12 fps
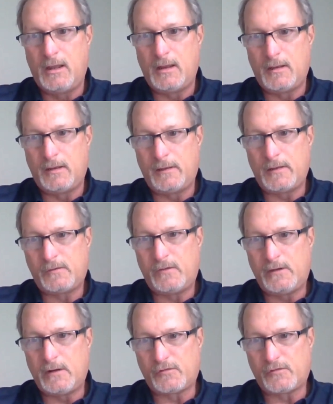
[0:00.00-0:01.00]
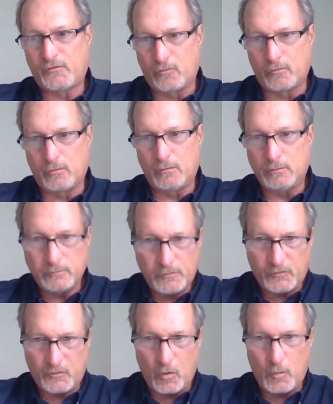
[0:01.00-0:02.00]
and that's the external
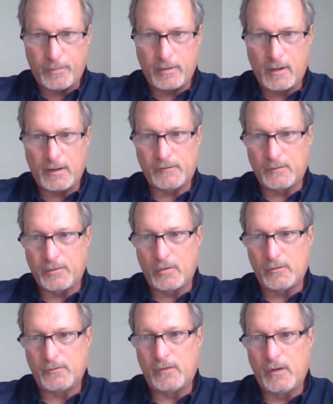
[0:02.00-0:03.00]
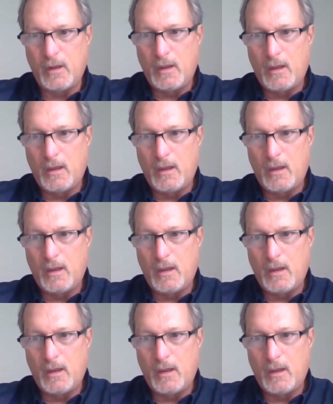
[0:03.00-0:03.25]
scope, I suppose.